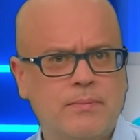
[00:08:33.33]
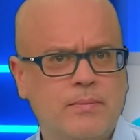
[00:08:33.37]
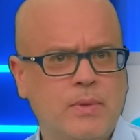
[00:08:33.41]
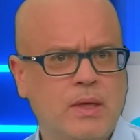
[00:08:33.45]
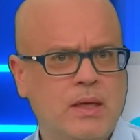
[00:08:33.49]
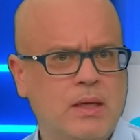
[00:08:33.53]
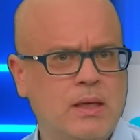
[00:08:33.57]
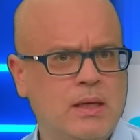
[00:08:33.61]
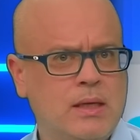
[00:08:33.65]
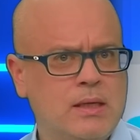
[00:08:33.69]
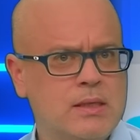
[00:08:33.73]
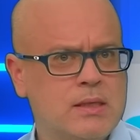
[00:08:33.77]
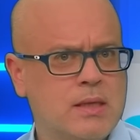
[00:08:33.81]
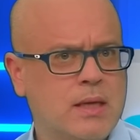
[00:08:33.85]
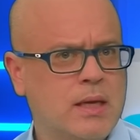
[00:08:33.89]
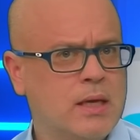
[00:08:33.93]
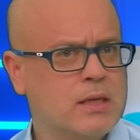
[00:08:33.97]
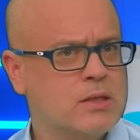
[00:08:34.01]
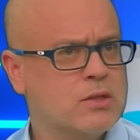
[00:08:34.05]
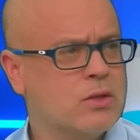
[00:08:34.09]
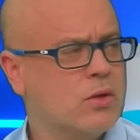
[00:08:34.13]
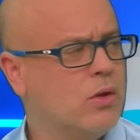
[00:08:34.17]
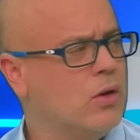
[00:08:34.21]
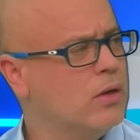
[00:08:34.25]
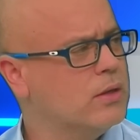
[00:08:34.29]
in his
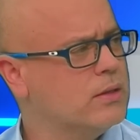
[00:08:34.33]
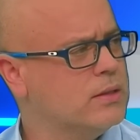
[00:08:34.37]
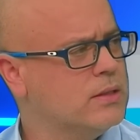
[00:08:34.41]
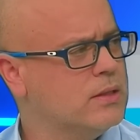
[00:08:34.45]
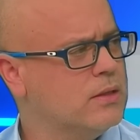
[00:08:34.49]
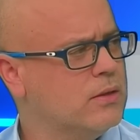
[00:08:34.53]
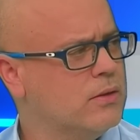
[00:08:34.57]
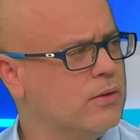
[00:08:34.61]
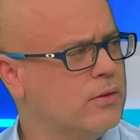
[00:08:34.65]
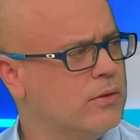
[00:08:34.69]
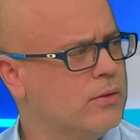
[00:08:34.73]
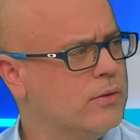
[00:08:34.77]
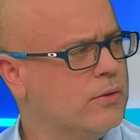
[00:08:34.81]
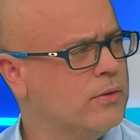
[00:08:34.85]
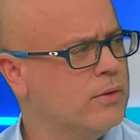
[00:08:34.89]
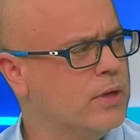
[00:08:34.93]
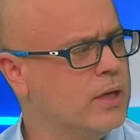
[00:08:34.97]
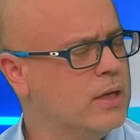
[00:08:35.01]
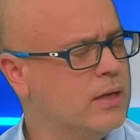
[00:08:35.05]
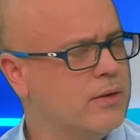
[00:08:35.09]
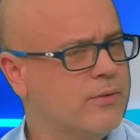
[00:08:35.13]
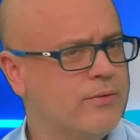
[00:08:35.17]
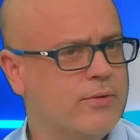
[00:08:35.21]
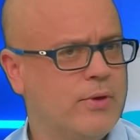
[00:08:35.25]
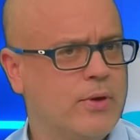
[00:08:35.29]
next start,
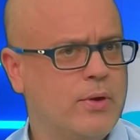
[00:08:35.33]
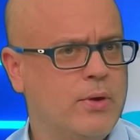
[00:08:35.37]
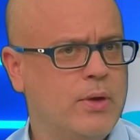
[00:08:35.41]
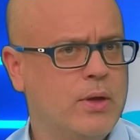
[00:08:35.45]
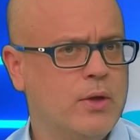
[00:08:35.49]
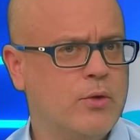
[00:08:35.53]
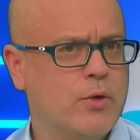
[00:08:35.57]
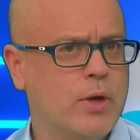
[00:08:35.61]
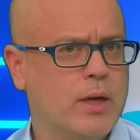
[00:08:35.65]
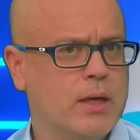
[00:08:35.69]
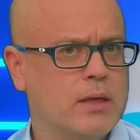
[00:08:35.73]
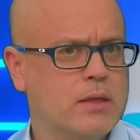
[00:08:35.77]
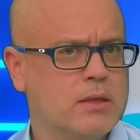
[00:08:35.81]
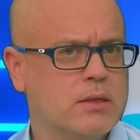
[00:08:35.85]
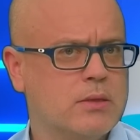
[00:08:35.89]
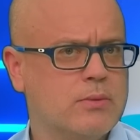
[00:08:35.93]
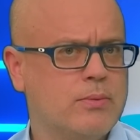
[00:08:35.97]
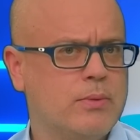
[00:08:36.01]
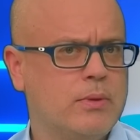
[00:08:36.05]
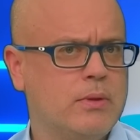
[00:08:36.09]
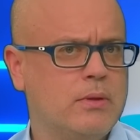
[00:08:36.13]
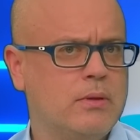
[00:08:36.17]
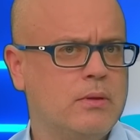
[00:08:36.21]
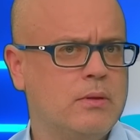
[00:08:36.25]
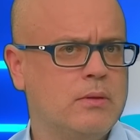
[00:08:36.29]
ran a very
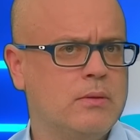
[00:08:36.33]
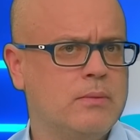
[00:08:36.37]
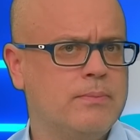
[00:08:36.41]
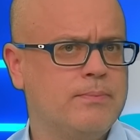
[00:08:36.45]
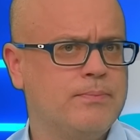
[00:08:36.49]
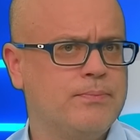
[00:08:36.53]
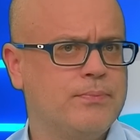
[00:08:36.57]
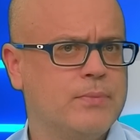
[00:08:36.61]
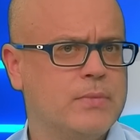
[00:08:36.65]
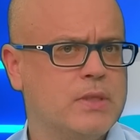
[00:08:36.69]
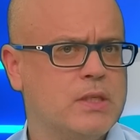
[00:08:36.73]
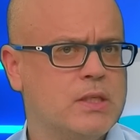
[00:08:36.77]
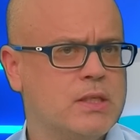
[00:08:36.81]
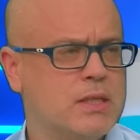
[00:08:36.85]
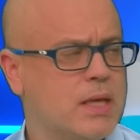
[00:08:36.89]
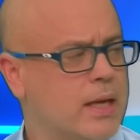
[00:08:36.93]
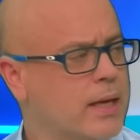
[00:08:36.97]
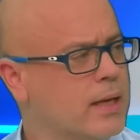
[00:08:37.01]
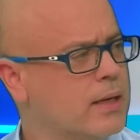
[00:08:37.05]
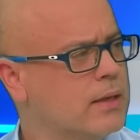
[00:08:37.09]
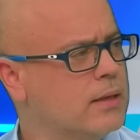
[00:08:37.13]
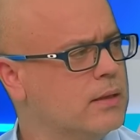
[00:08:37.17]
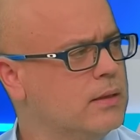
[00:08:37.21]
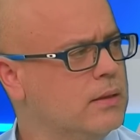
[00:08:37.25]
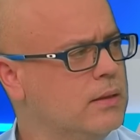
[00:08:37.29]
creditable
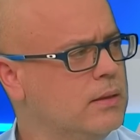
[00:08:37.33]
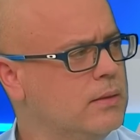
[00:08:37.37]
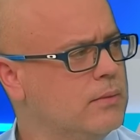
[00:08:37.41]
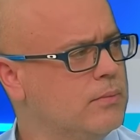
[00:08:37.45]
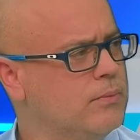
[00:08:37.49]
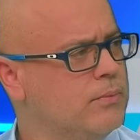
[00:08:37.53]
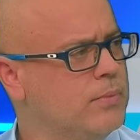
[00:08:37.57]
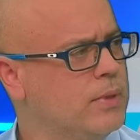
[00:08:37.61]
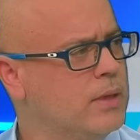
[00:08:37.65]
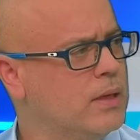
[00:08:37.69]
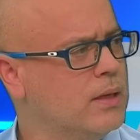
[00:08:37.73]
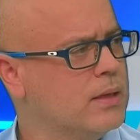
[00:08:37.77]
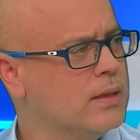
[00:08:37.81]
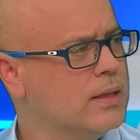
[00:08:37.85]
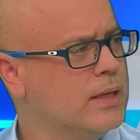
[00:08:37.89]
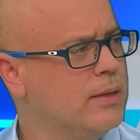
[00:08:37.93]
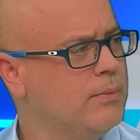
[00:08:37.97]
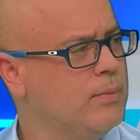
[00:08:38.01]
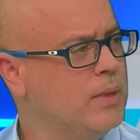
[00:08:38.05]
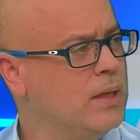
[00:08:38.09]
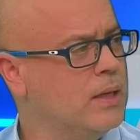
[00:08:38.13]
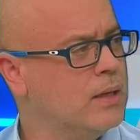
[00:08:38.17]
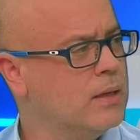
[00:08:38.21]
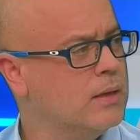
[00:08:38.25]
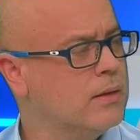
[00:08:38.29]
second behind
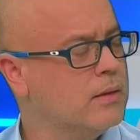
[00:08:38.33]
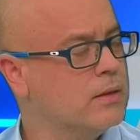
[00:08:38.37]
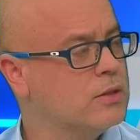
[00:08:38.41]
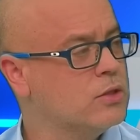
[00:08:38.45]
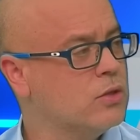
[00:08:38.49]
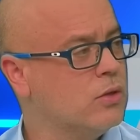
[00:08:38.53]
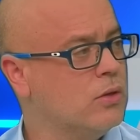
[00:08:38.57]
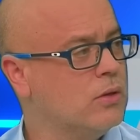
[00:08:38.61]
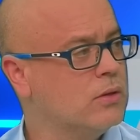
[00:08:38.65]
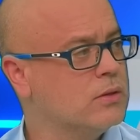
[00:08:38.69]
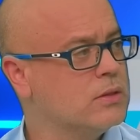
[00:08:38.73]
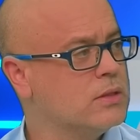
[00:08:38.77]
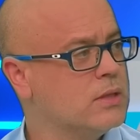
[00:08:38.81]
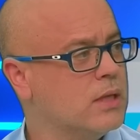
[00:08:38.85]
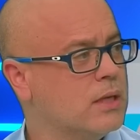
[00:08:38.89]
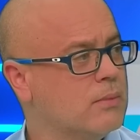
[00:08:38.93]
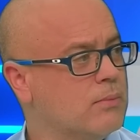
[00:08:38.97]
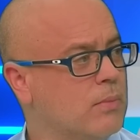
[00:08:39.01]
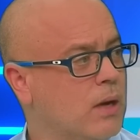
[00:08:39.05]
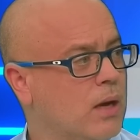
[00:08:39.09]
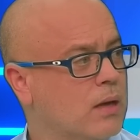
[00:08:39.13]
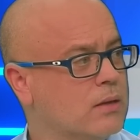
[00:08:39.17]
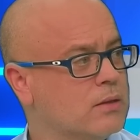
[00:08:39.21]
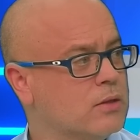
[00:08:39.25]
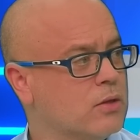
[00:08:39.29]
Gimme Another Chance, that
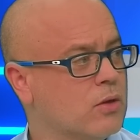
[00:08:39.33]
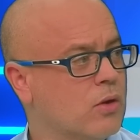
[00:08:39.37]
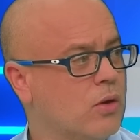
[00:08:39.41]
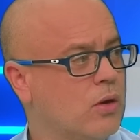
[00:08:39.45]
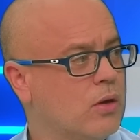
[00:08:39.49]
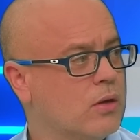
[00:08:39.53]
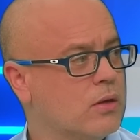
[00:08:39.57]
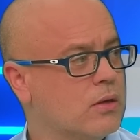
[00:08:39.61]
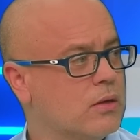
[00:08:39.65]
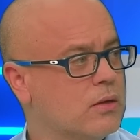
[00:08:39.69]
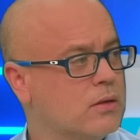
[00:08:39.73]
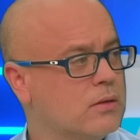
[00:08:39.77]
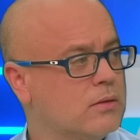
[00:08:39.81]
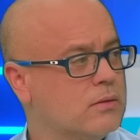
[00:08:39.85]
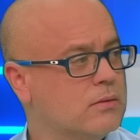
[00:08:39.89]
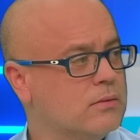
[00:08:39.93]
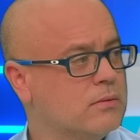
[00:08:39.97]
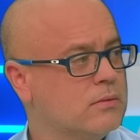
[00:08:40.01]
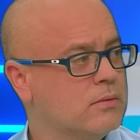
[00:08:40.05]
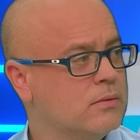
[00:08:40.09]
Mark de Kock